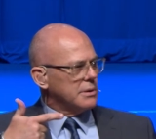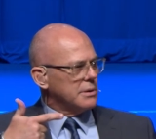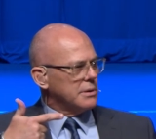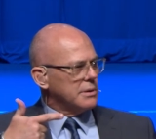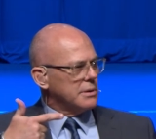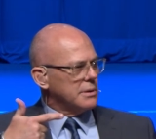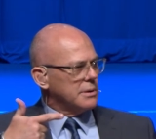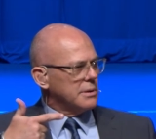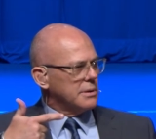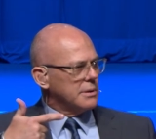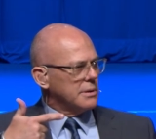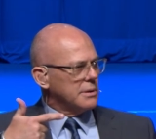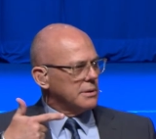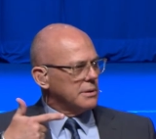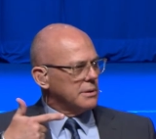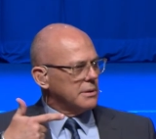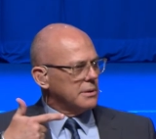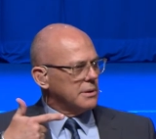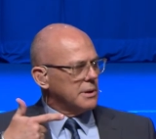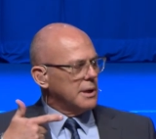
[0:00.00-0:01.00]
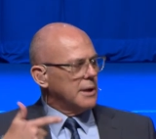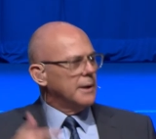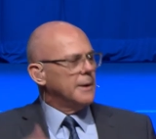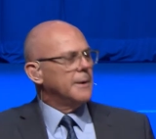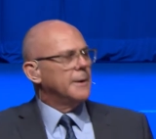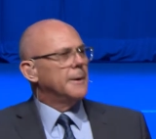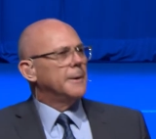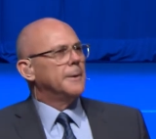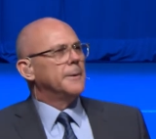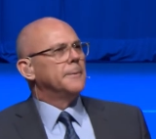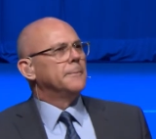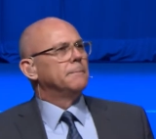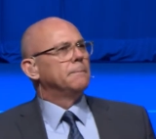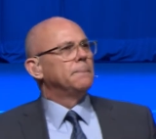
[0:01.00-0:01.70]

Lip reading: Nothing is said.